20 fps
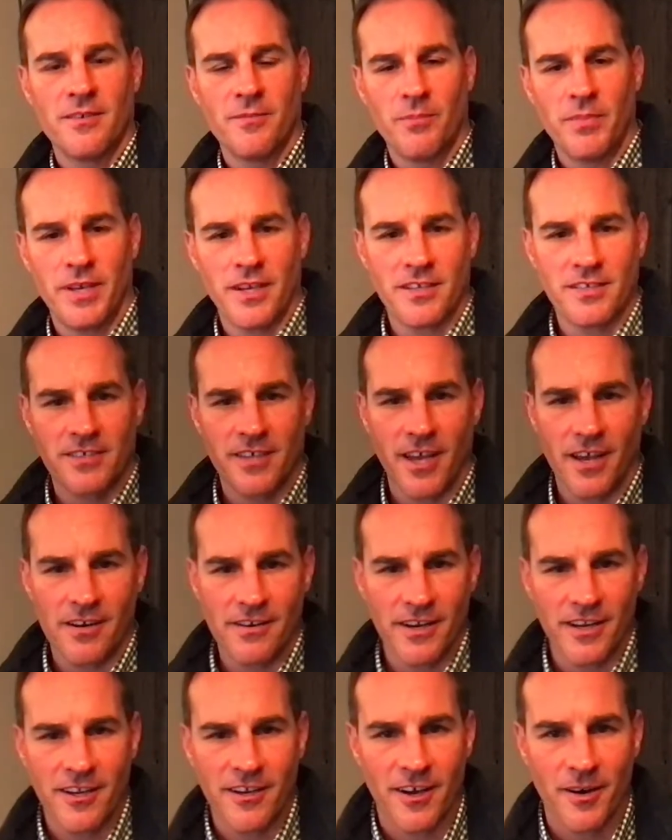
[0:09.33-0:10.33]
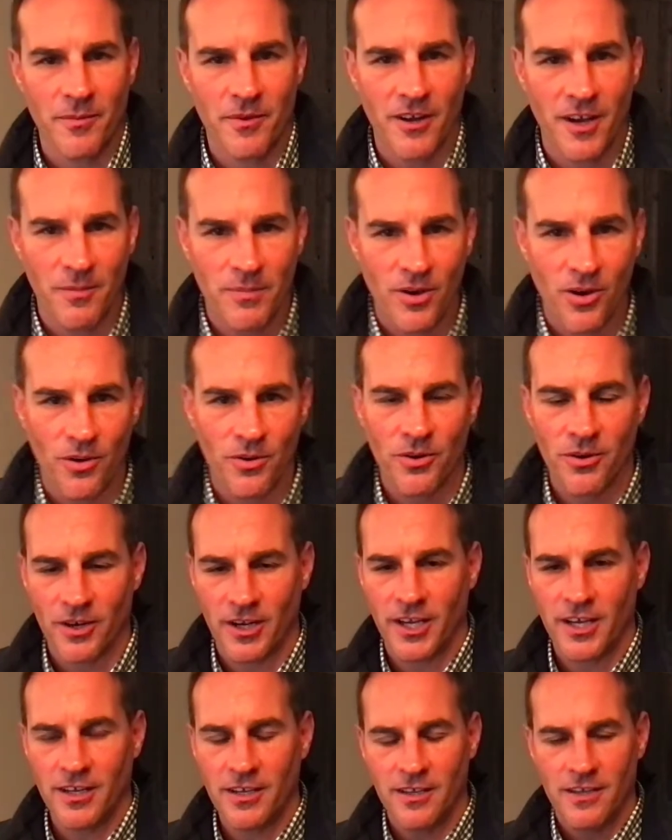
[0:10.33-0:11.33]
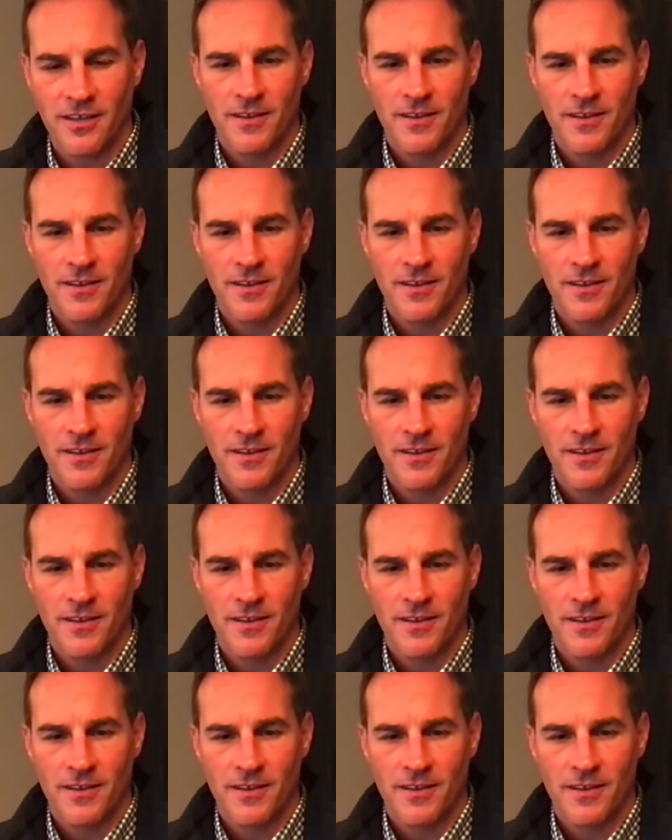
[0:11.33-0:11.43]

Big Saturday coming up, go green.